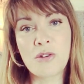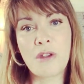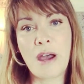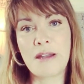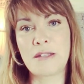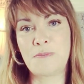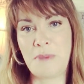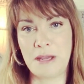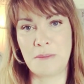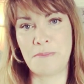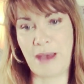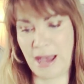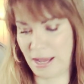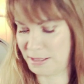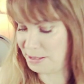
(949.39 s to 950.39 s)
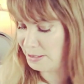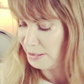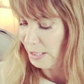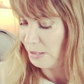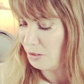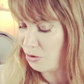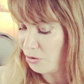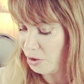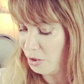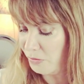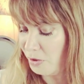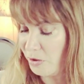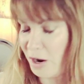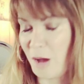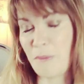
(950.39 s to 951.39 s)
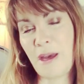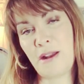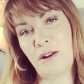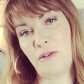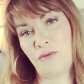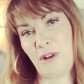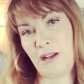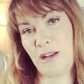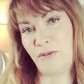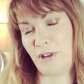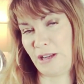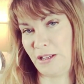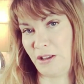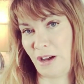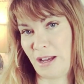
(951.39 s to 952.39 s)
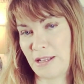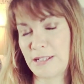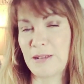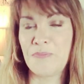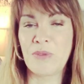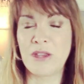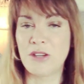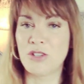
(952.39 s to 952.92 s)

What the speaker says: Nice big bags that sit in the crook of your arm, they look really, really nice.